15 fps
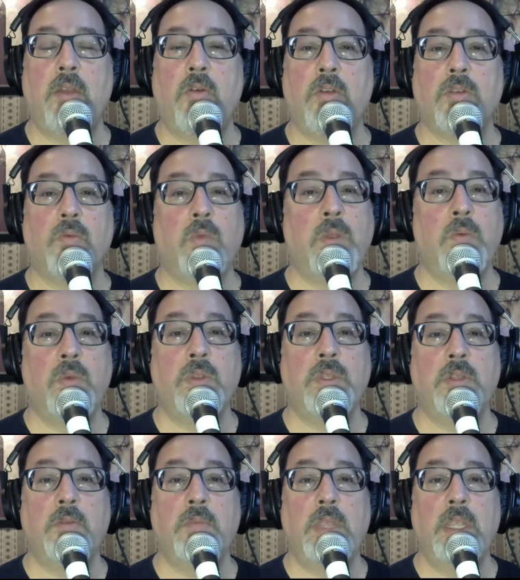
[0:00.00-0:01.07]
or we will
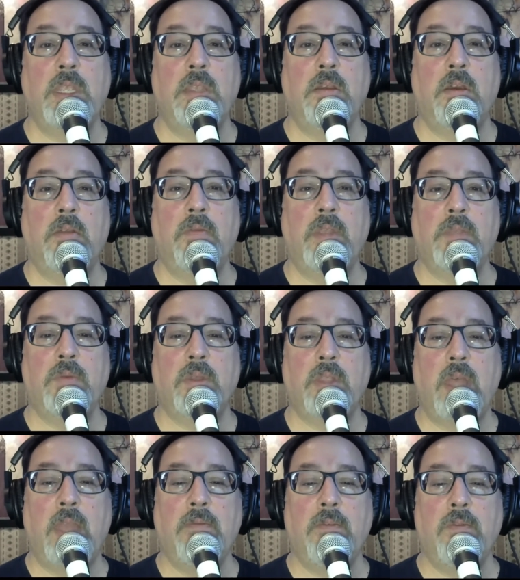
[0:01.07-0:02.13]
still be on Facebook
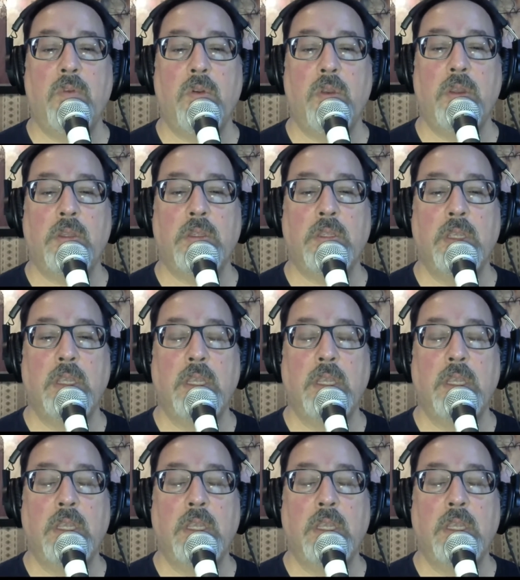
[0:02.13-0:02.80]
Live, of course,